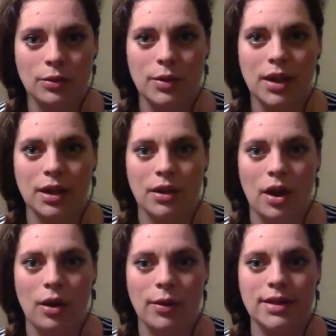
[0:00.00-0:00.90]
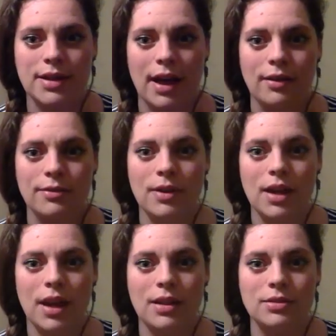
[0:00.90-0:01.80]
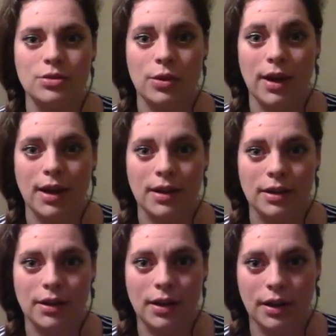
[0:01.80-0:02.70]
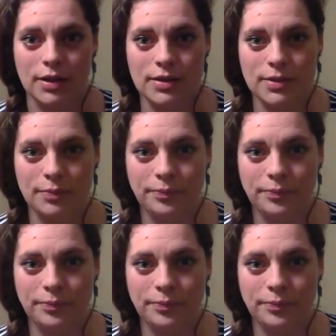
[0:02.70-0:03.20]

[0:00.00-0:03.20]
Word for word: we can always have his joy in our hearts.